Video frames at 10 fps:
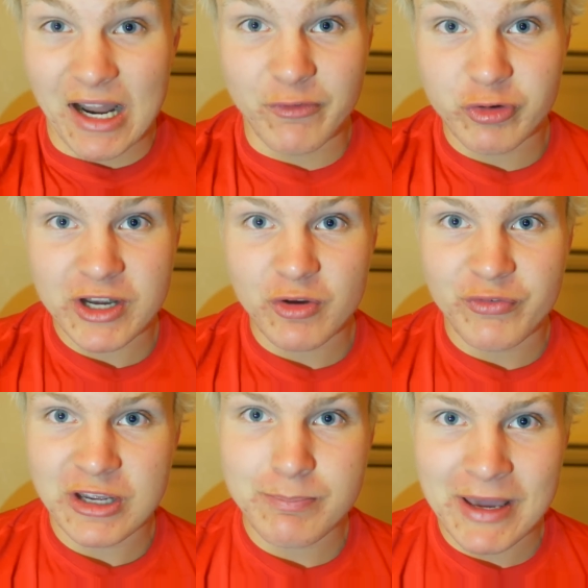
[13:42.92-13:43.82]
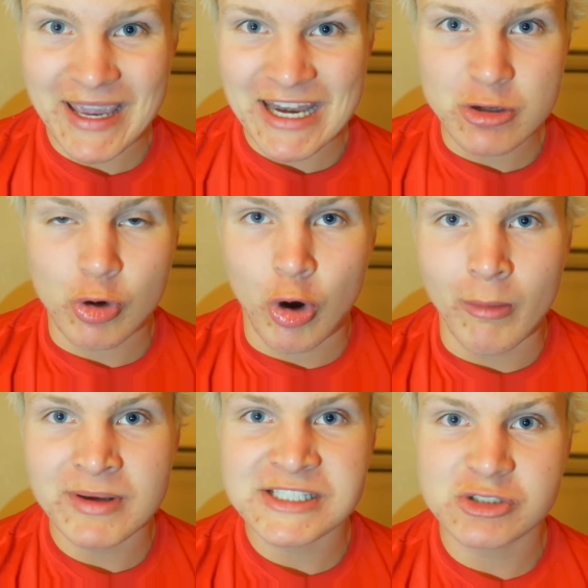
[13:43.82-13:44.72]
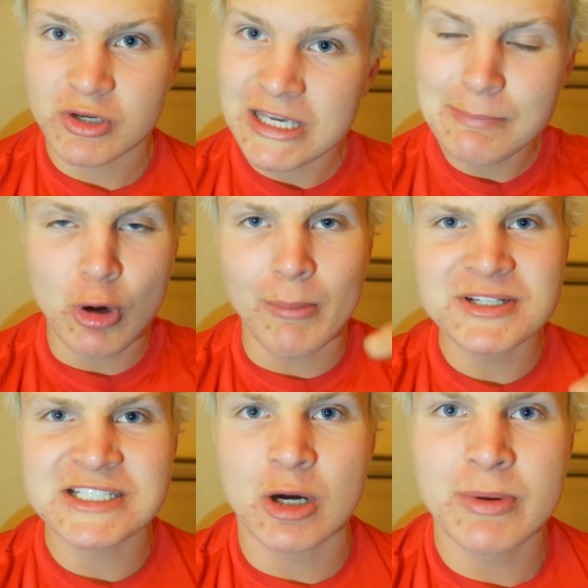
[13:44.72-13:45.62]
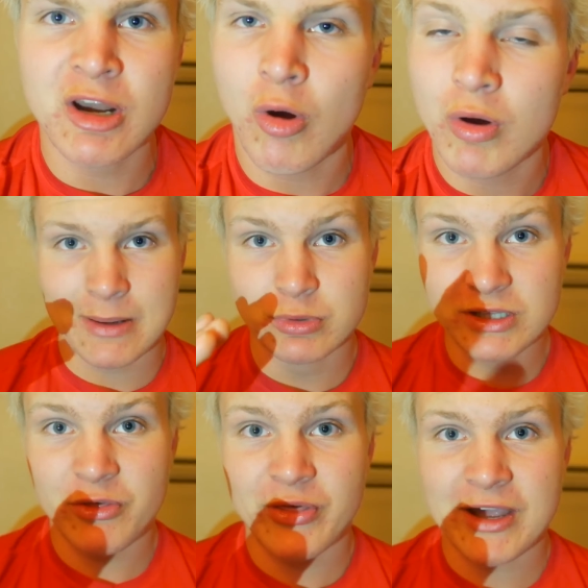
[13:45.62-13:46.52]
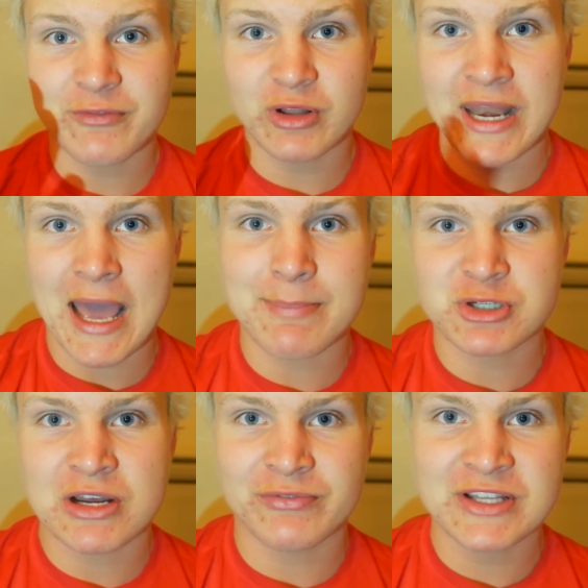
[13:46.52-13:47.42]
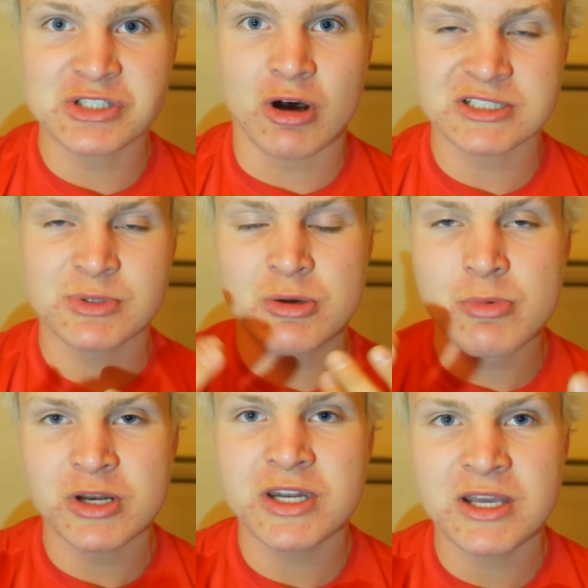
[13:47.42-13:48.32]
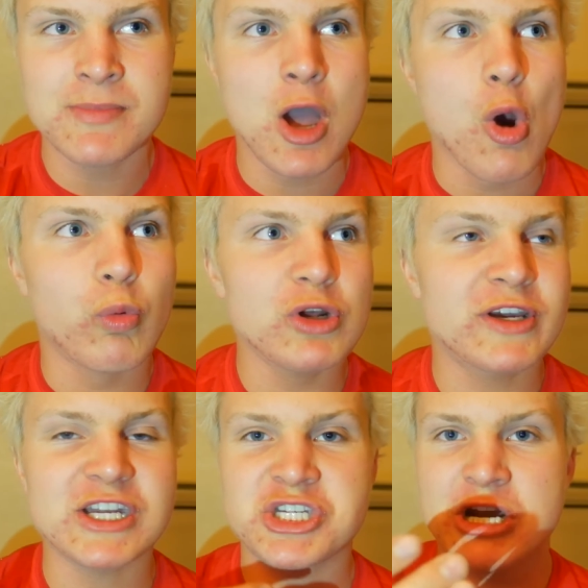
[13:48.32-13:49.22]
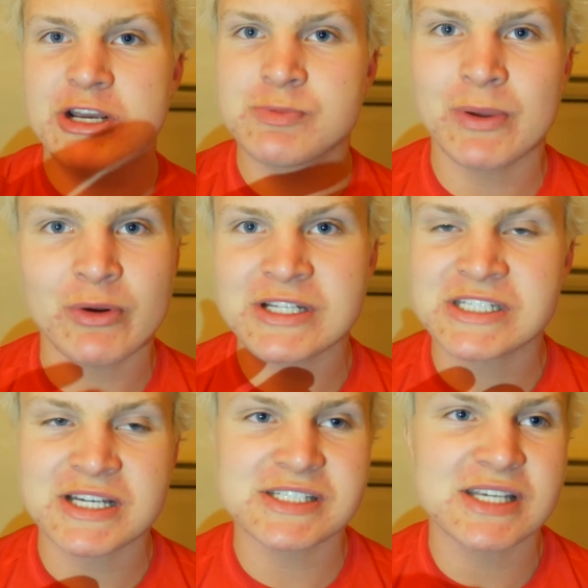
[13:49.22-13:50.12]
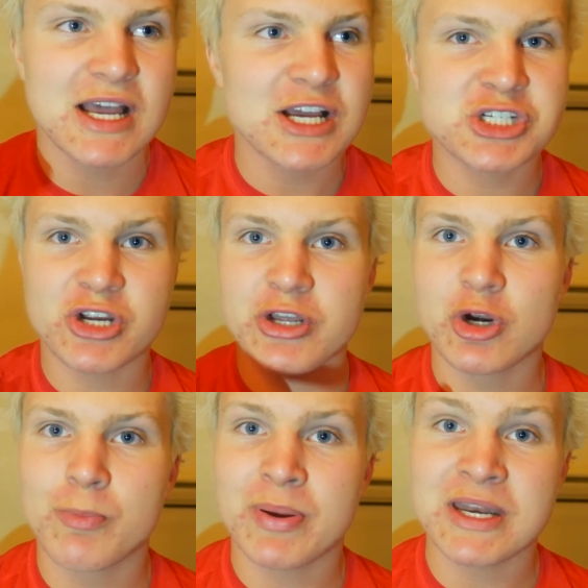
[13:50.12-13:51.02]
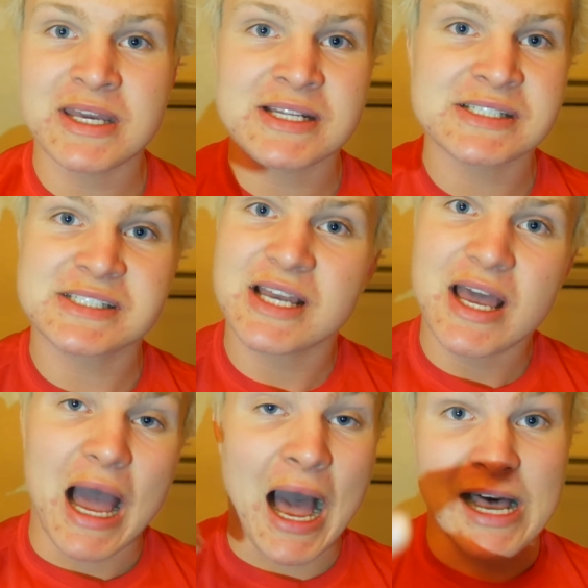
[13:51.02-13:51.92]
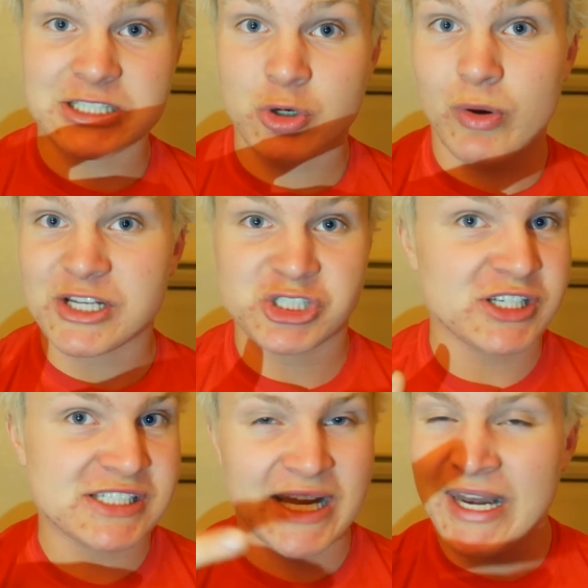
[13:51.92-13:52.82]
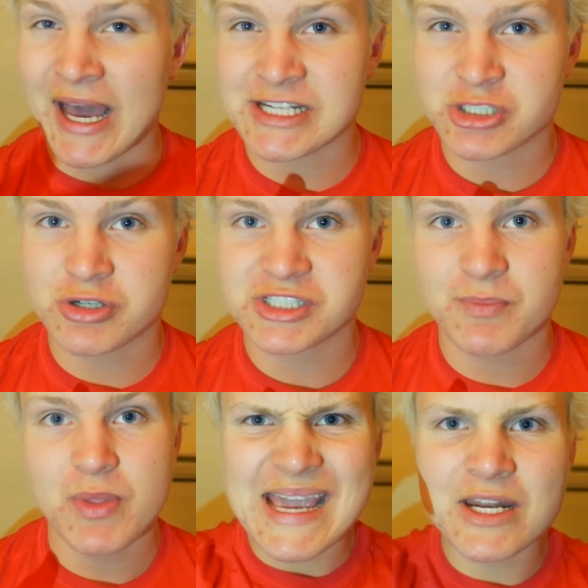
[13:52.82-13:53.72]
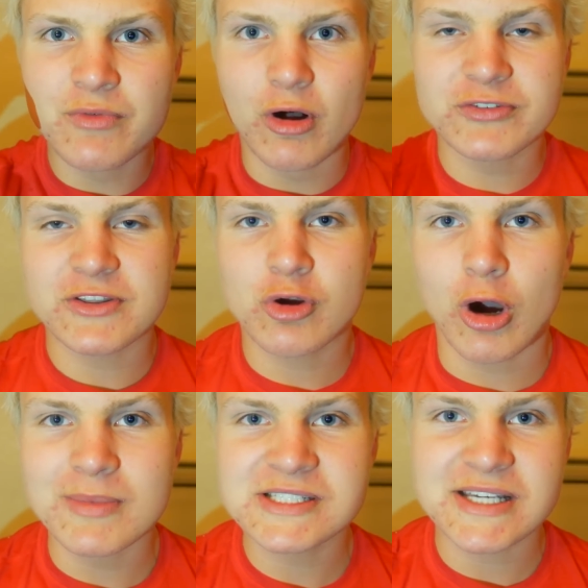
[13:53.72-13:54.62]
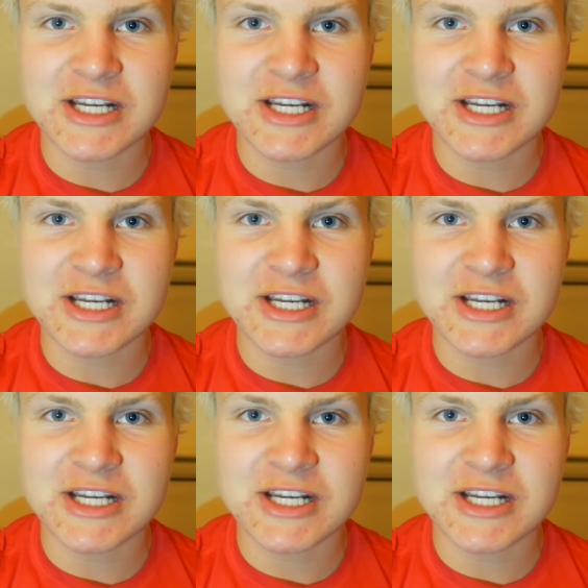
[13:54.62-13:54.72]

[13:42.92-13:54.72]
I love reading your feedback and your comments, so keep commenting down below. I'm really thankful and happy to have this awesome community where you can share experiences, share your opinions, ask questions, get answers, get involved in the comment